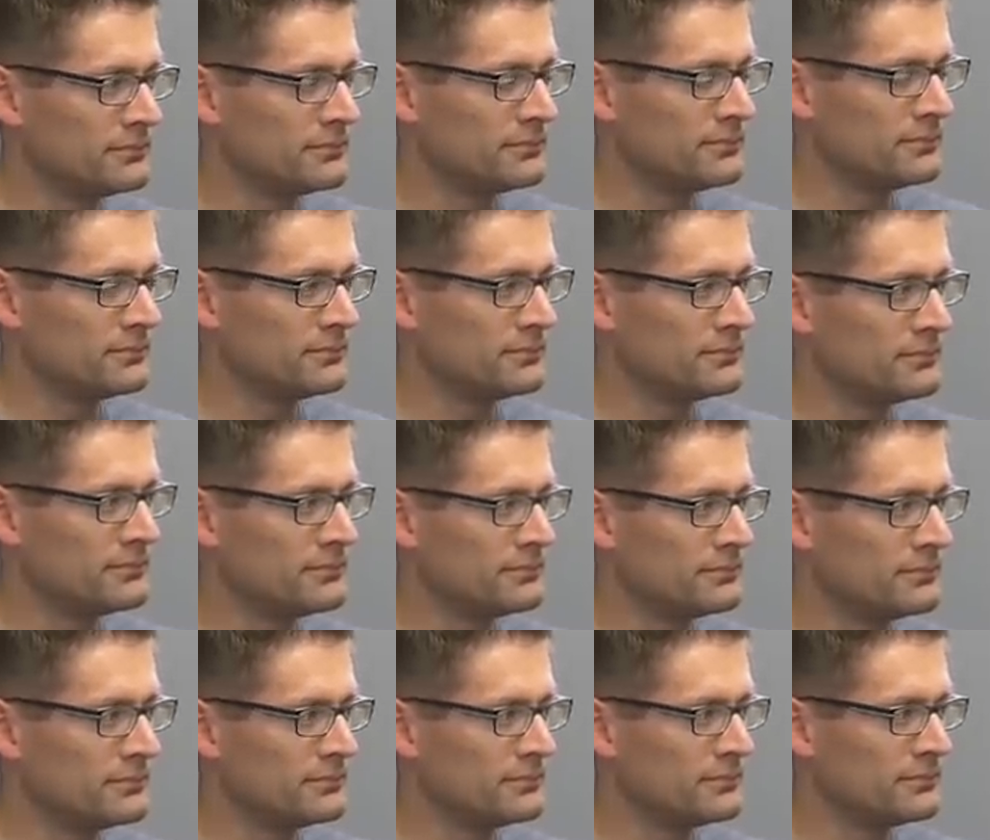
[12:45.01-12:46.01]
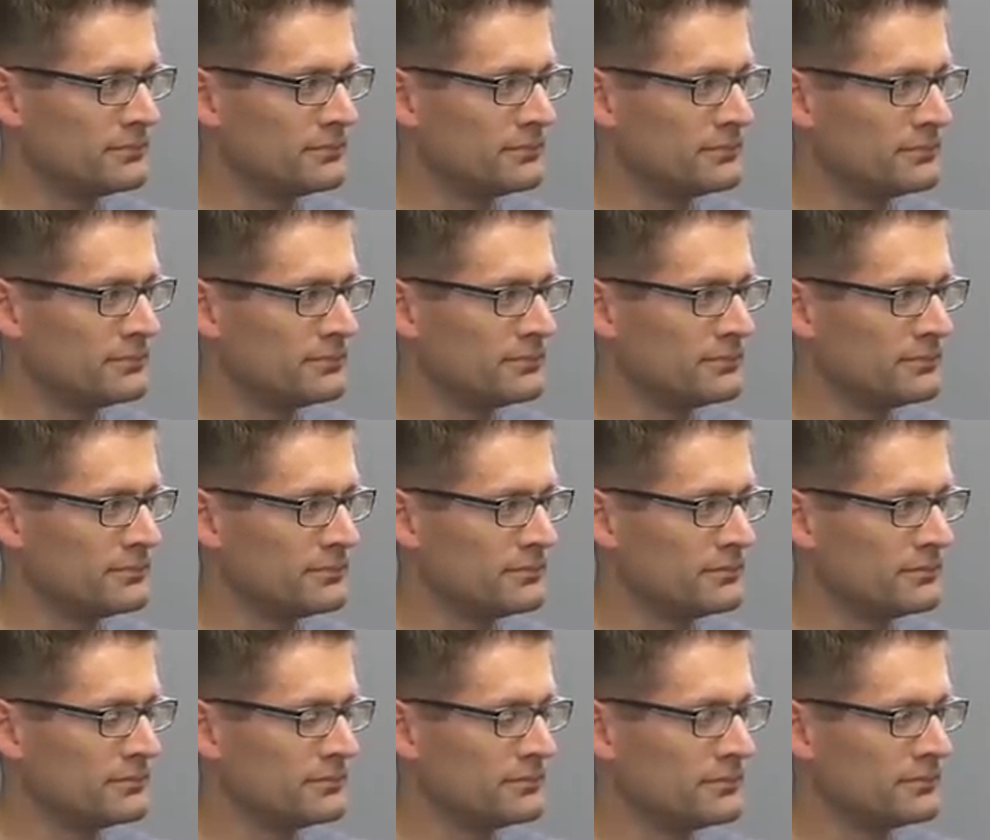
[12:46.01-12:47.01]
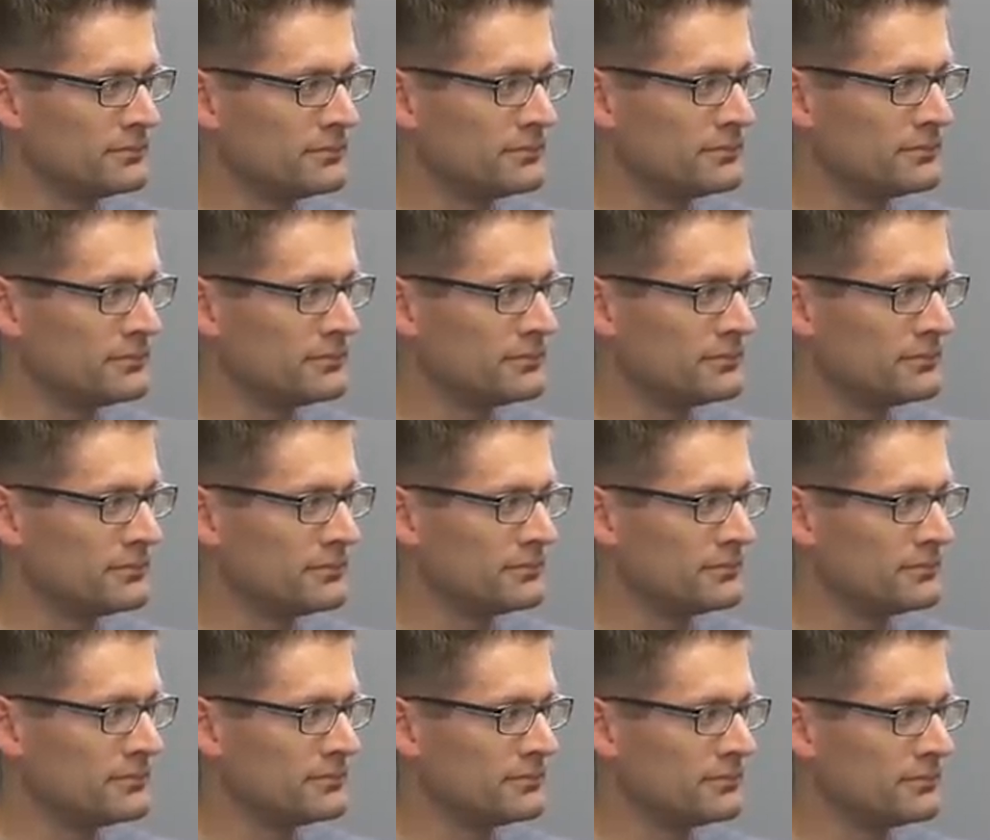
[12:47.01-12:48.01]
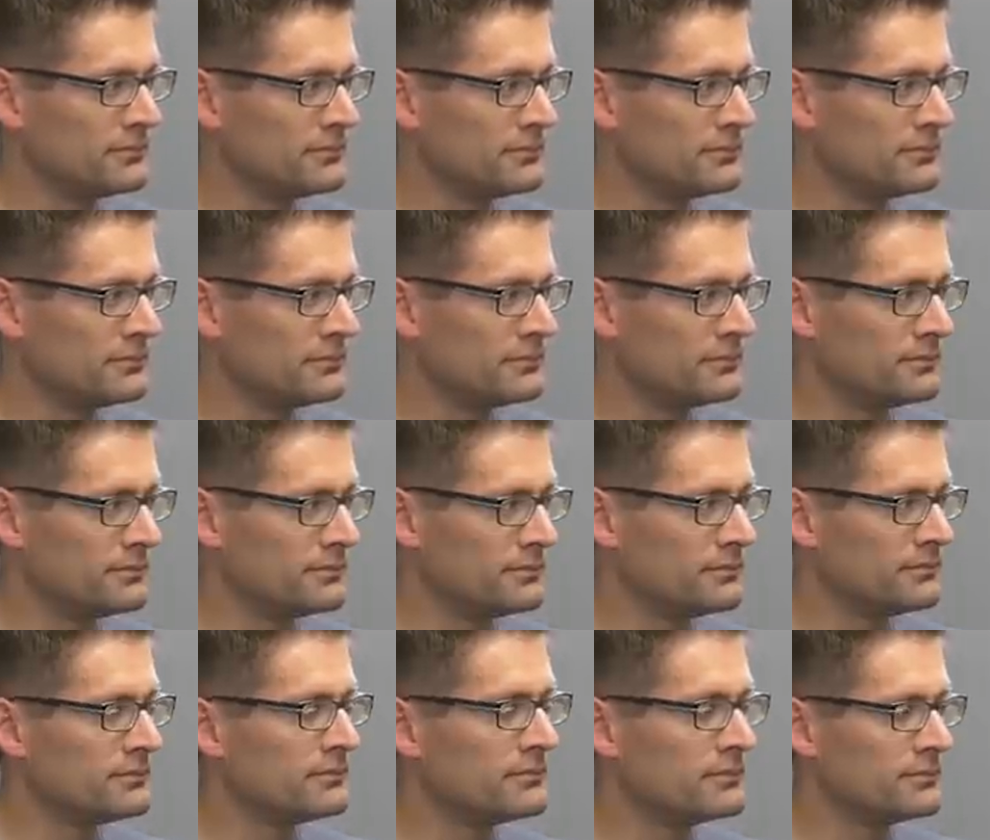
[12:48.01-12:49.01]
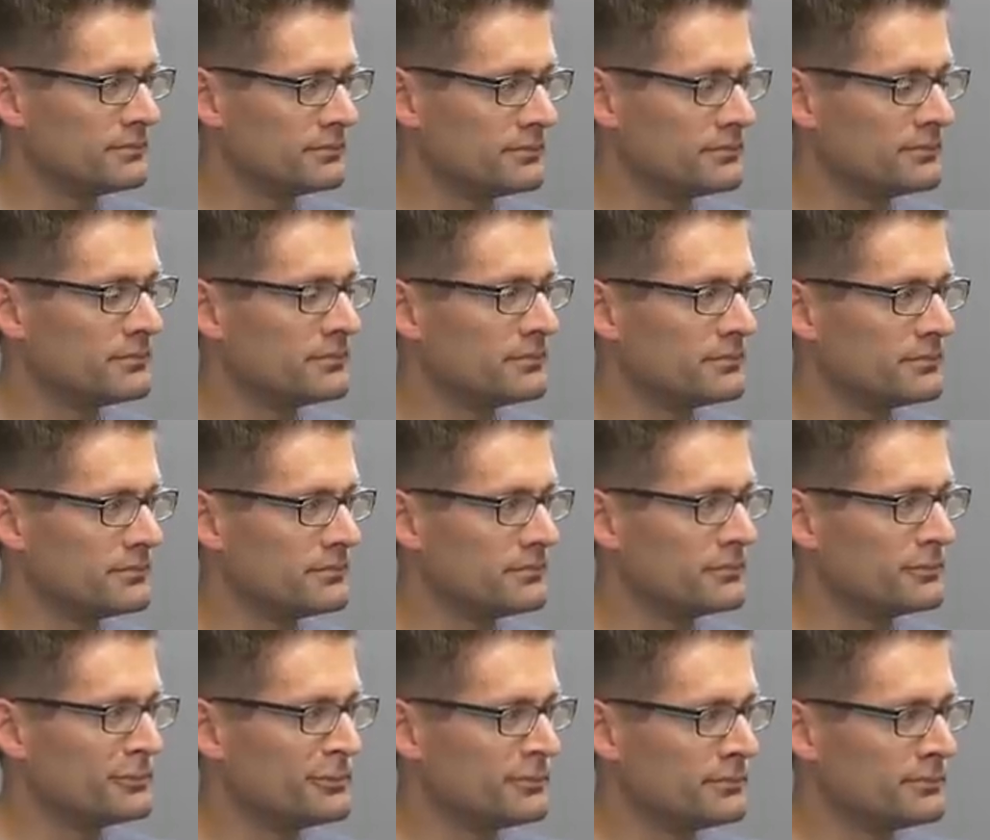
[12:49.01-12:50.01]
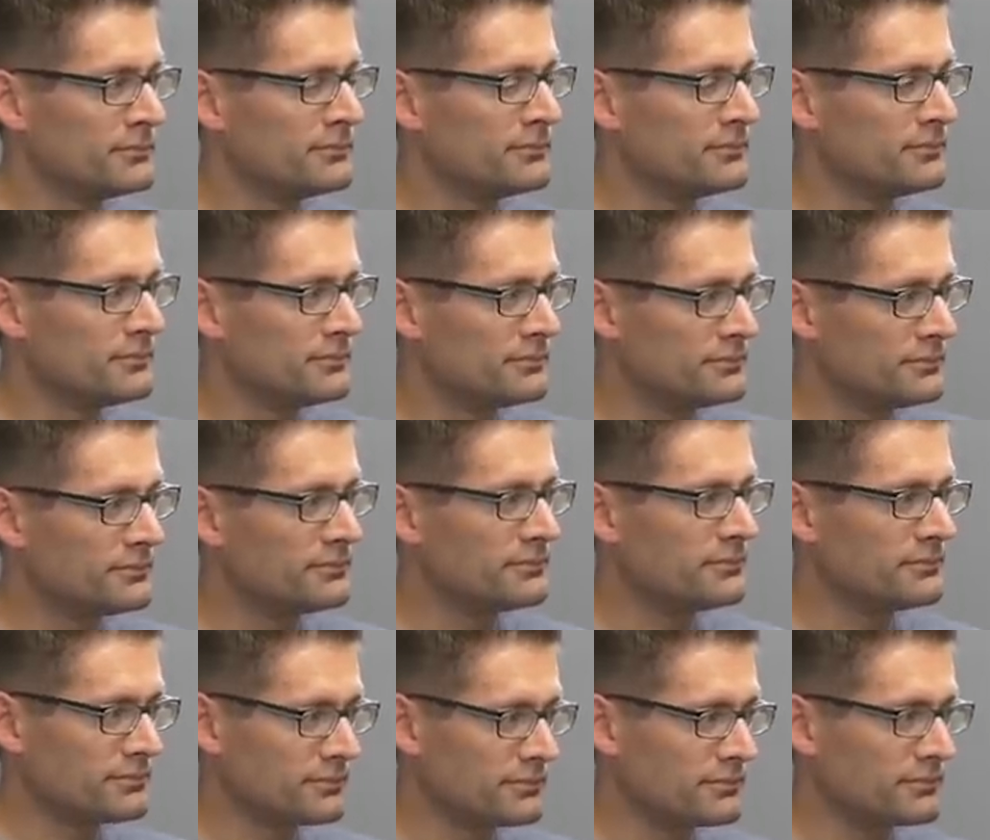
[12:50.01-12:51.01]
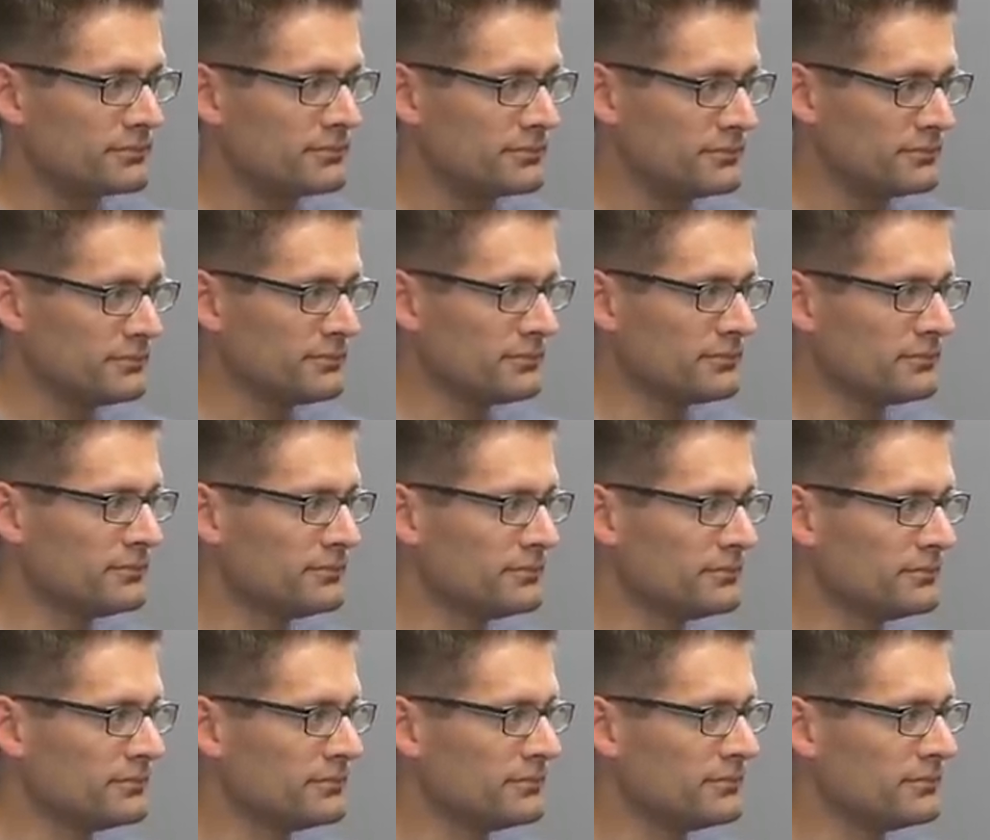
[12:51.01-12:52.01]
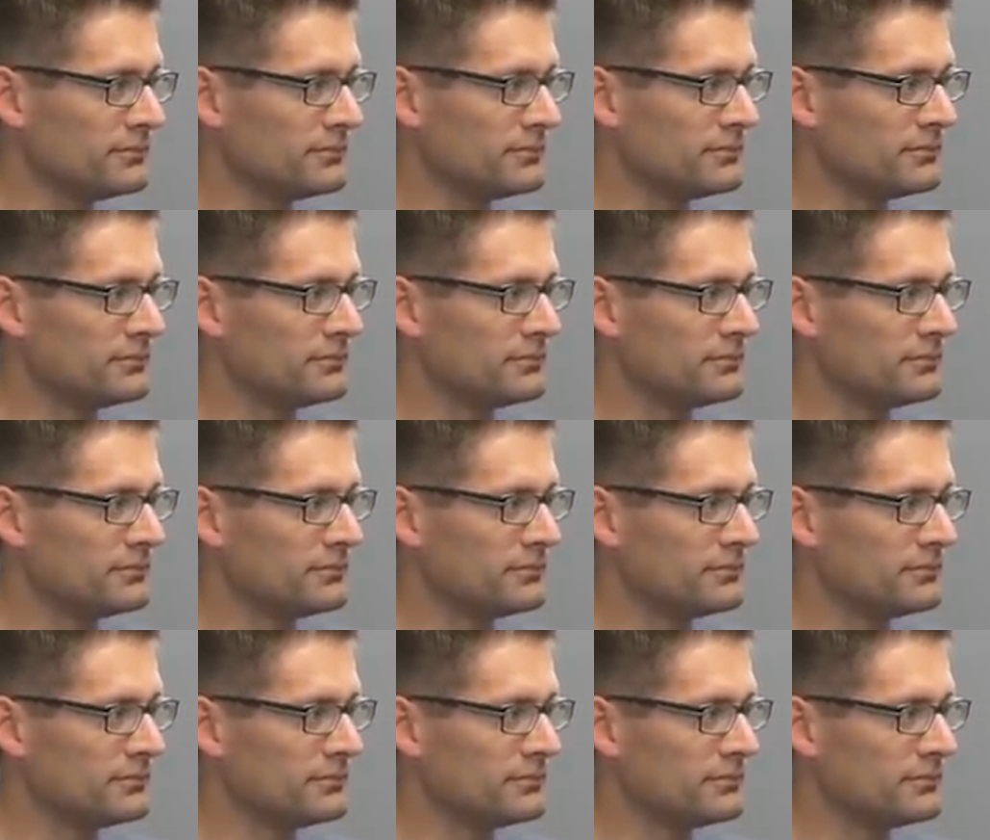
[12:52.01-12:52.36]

(not speaking)